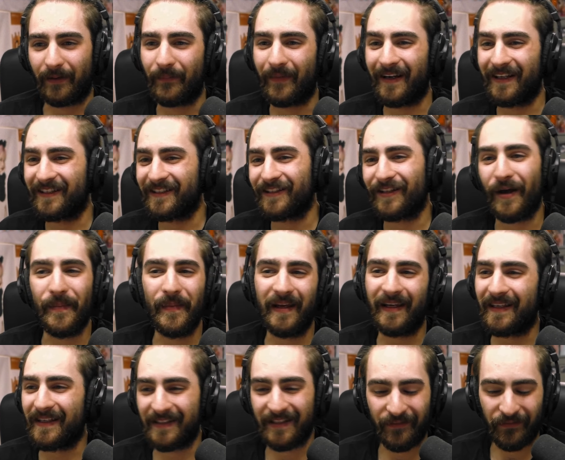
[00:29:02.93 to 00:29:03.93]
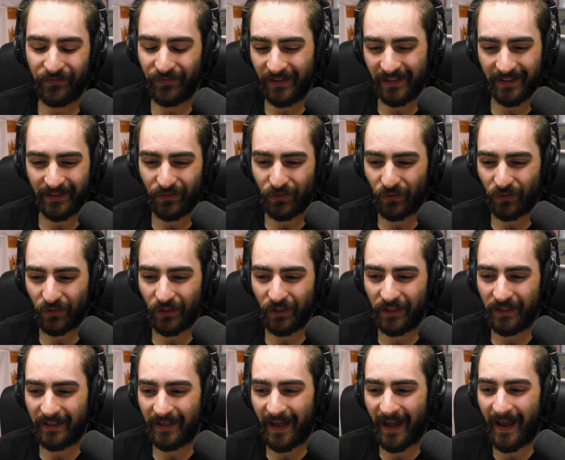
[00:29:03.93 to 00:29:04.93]
my stomach isn't feeling too
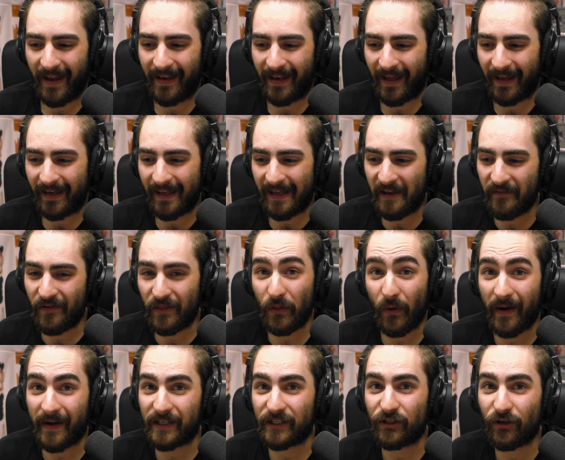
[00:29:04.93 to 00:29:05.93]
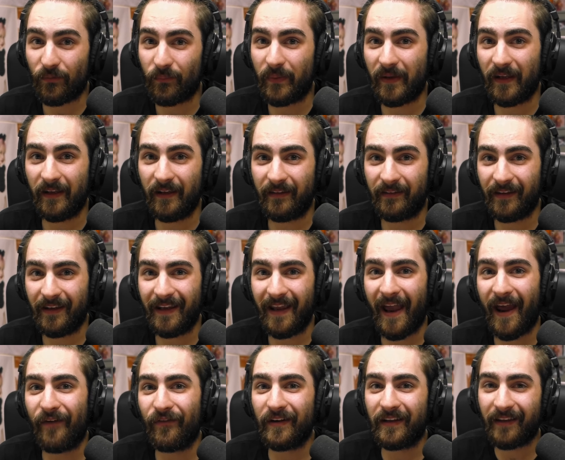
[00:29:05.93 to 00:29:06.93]
good. And like, even though I should be eating,
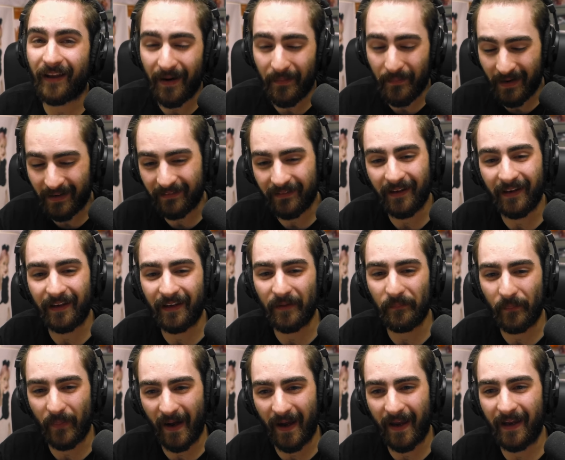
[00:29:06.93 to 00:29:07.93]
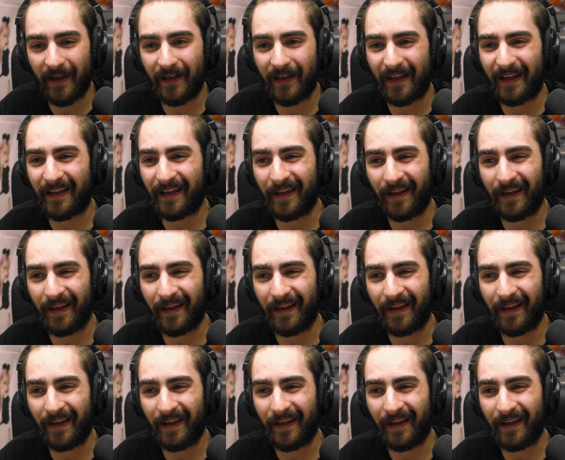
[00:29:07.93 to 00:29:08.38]
every time I take a bite, like